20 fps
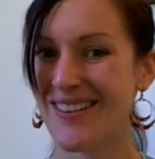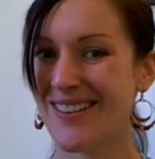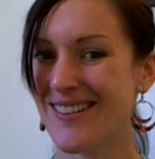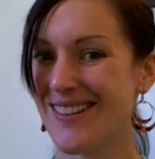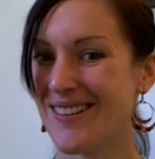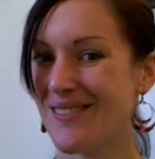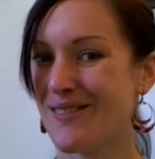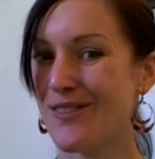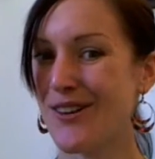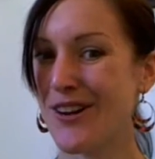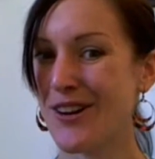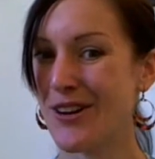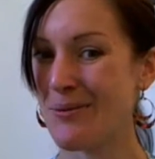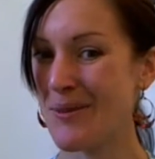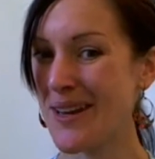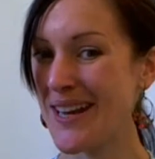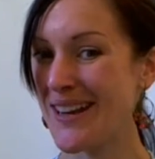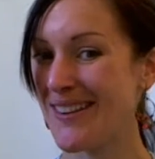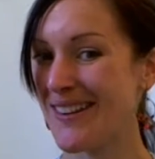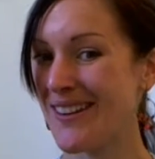others can
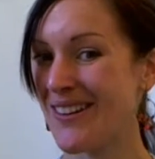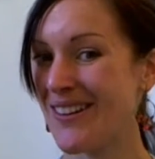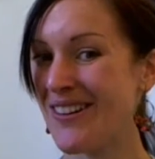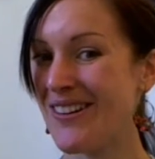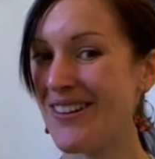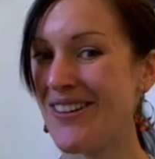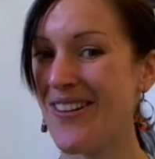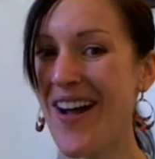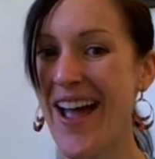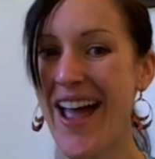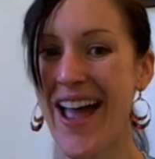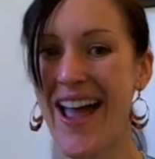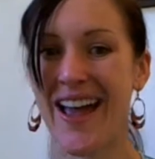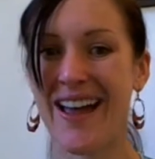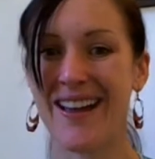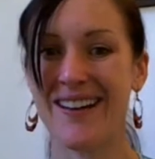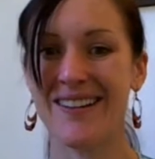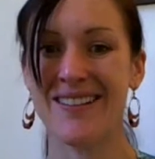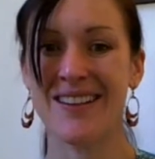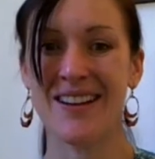follow me in the goal
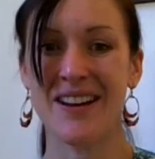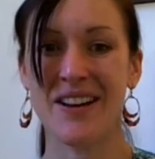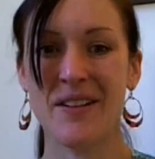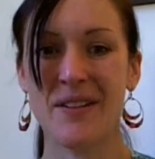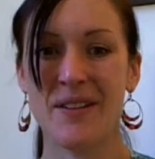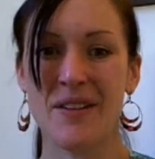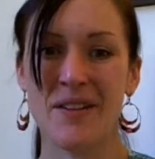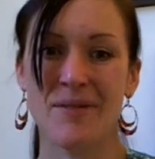and